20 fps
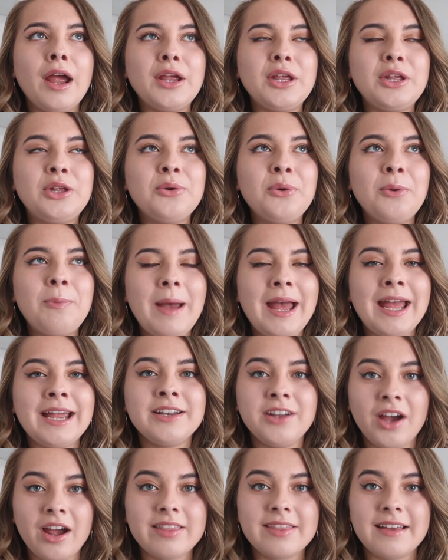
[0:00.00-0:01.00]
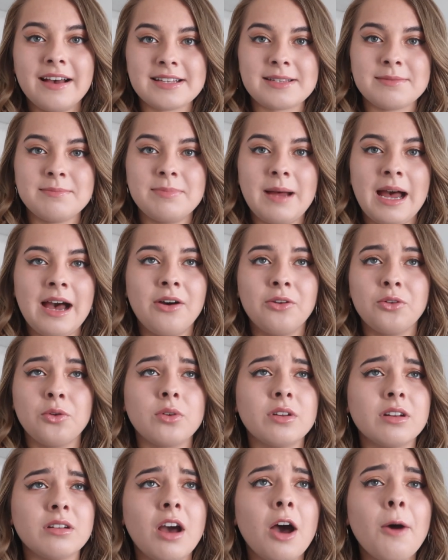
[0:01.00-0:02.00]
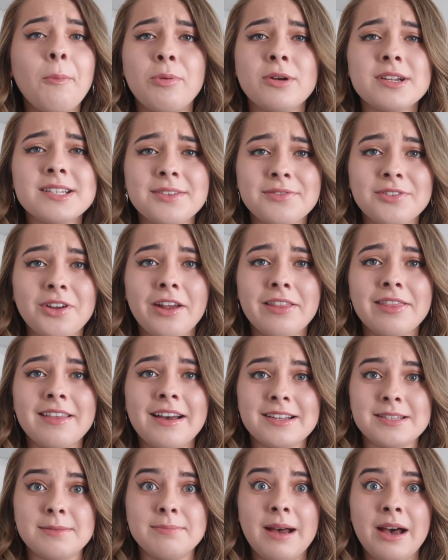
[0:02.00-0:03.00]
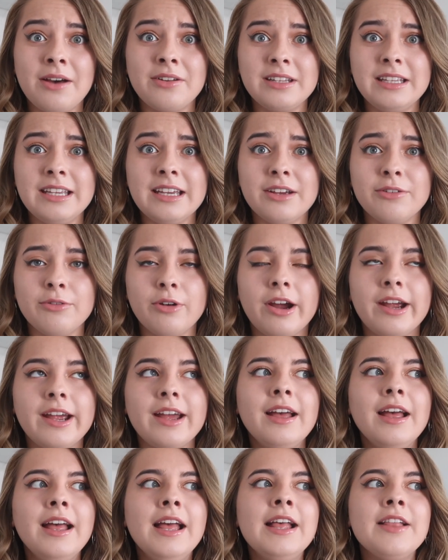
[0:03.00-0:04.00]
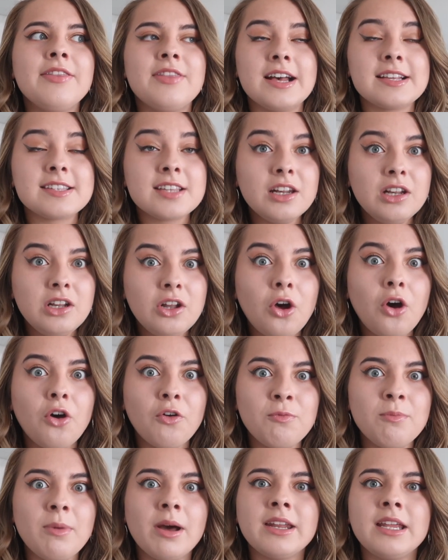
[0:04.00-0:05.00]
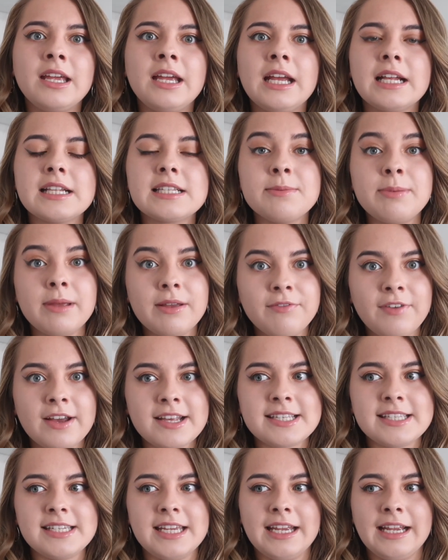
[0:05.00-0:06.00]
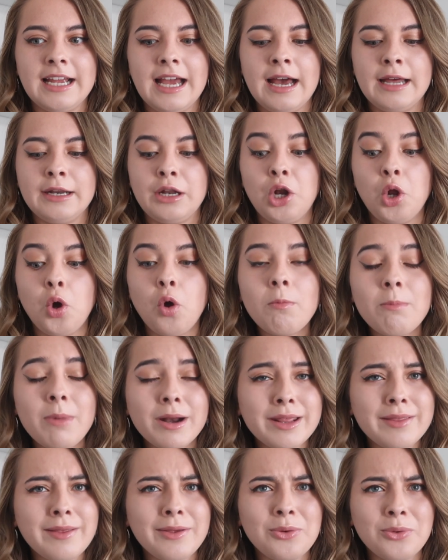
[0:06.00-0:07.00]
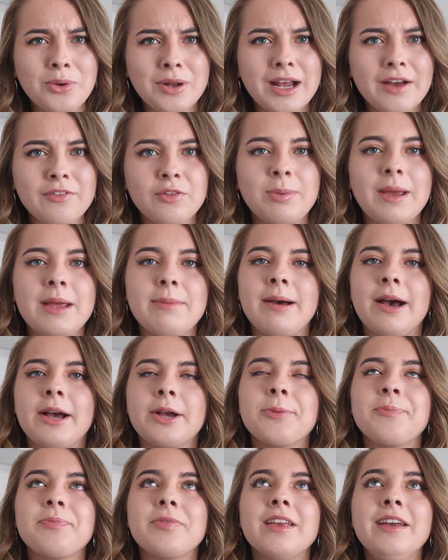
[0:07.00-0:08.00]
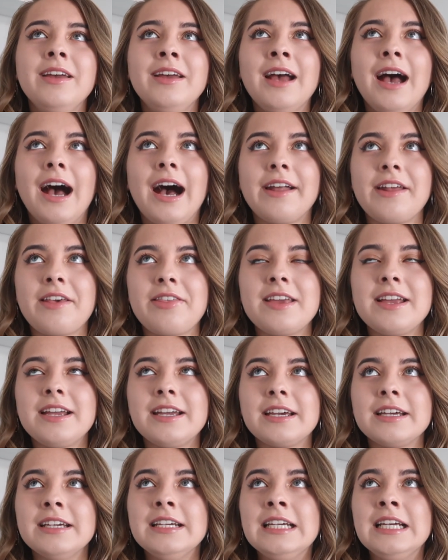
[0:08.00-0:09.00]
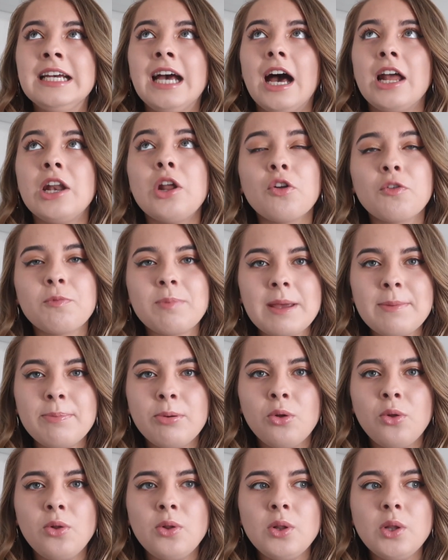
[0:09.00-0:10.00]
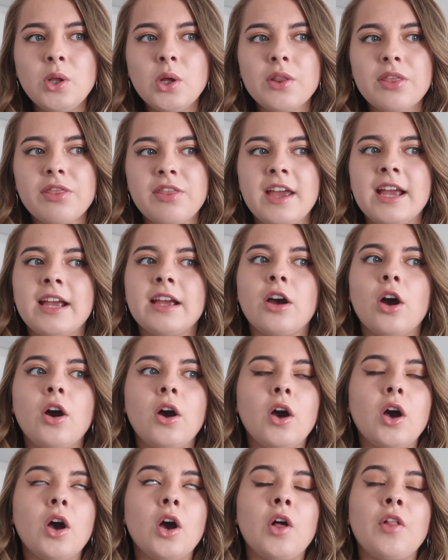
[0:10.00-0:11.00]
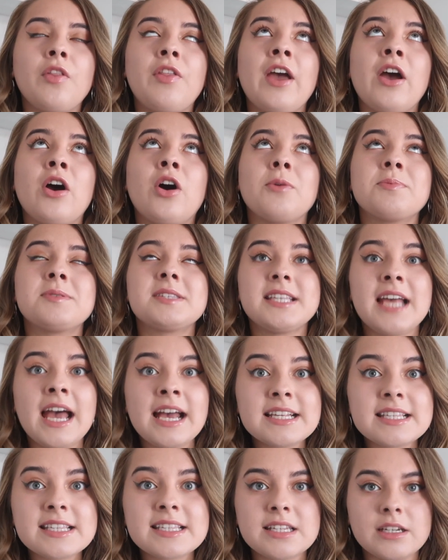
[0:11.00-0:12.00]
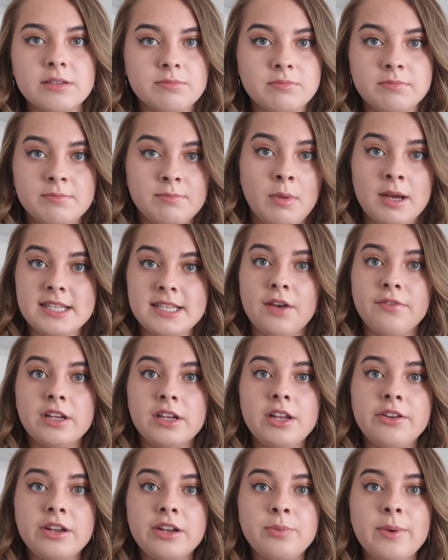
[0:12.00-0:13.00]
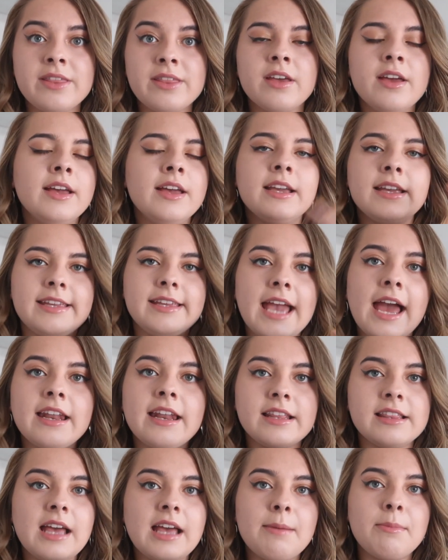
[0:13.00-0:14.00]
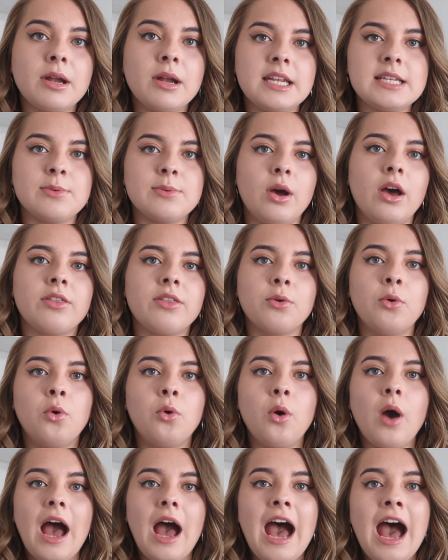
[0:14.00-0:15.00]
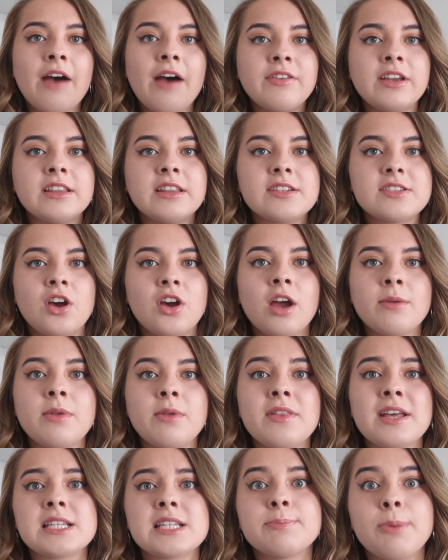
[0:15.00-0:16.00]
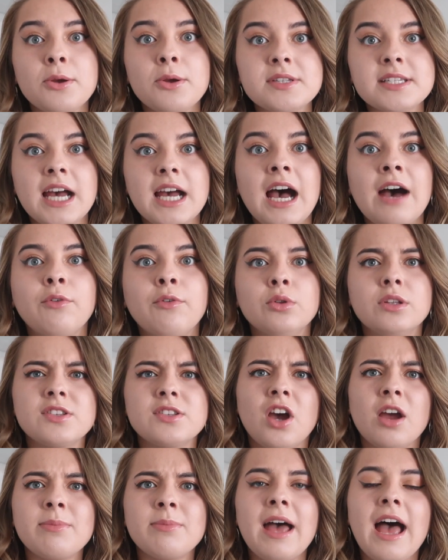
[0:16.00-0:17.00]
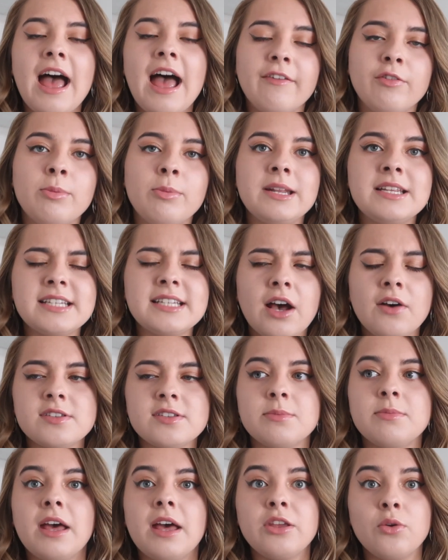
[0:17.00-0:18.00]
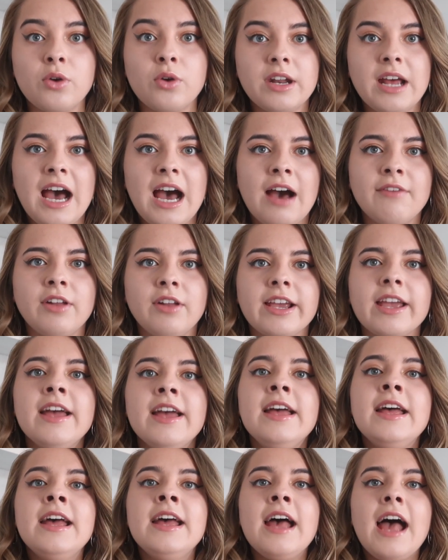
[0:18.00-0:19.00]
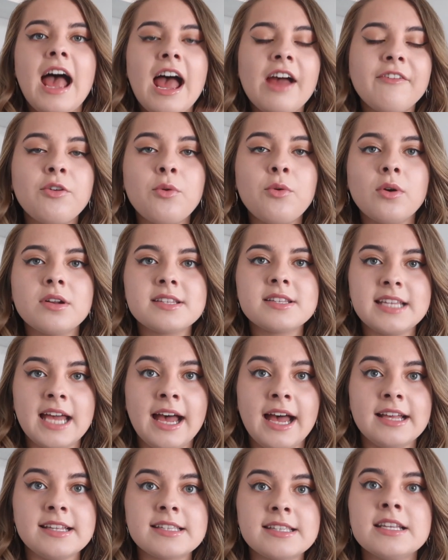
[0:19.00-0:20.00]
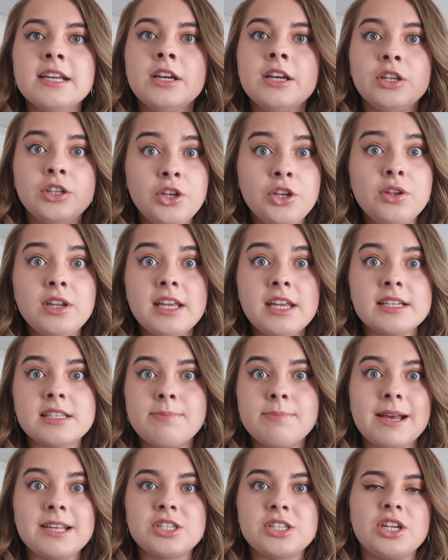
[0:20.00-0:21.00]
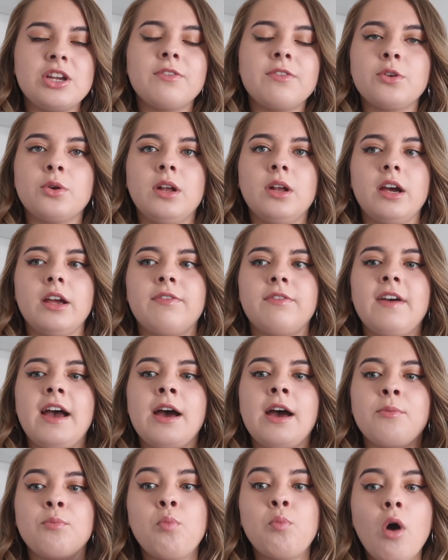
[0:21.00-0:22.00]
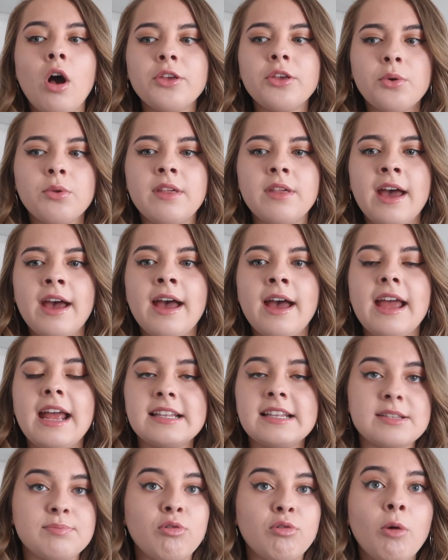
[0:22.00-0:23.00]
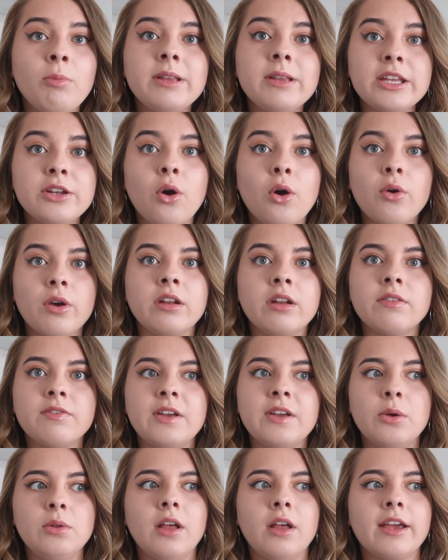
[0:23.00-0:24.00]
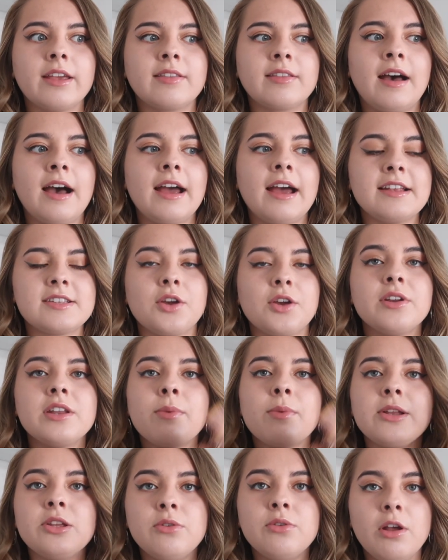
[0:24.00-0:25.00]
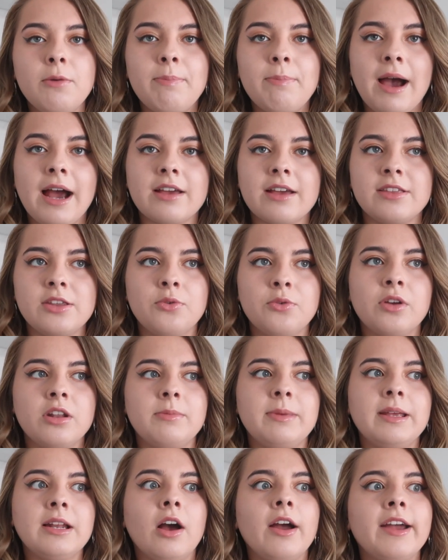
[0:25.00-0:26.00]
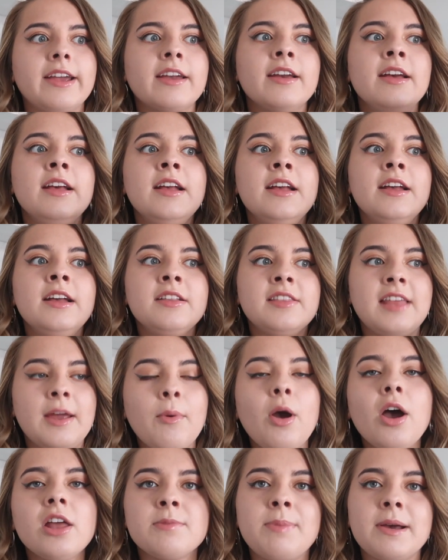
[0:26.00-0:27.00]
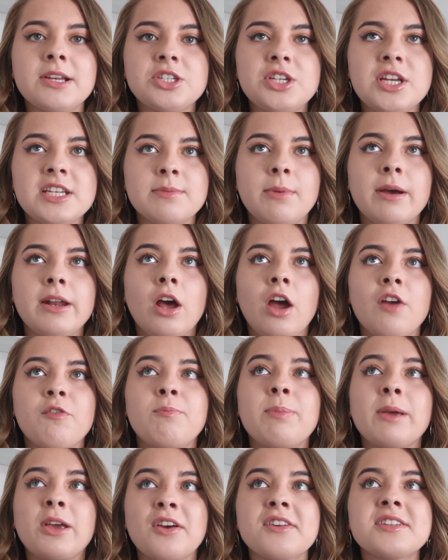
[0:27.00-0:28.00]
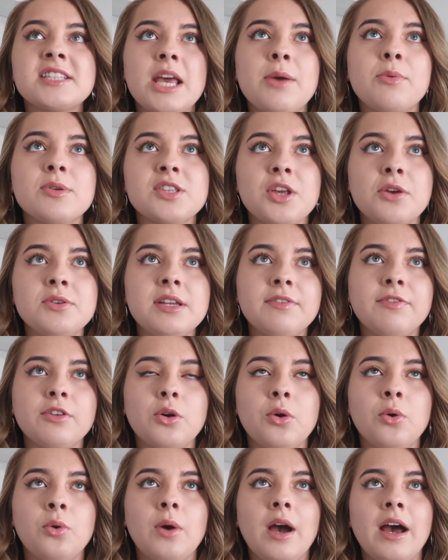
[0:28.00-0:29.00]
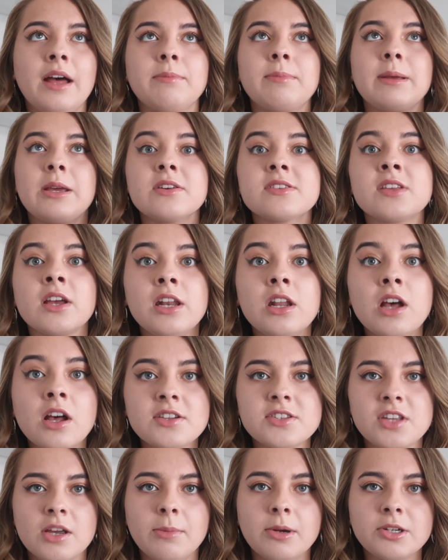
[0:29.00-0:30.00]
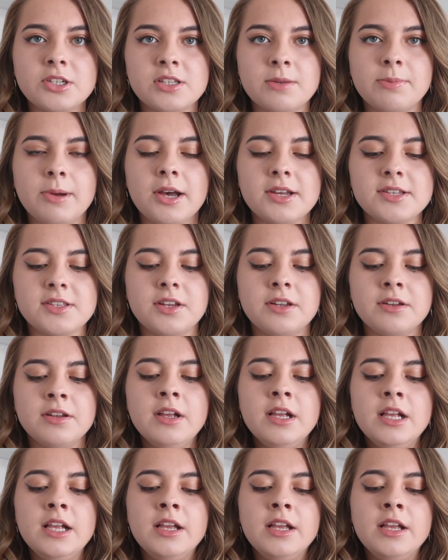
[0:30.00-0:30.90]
You're paying £9,000 or upwards of £9,000 a year, right? That's a lot of money to be investing, and a lot of money that you're going to have to pay back. And I think a lot of people think they are obsessed, myself included, with getting their money's worth, or having the time that they're supposed to have, or the time that everybody tells them that you're going to have. Like, everyone says uni is the best year of your life, and while you're there, it's probably not going to feel like that. It's only when you look back that you're going to be like, they were the best years of my life because they were so difficult and because I learned so much as a person.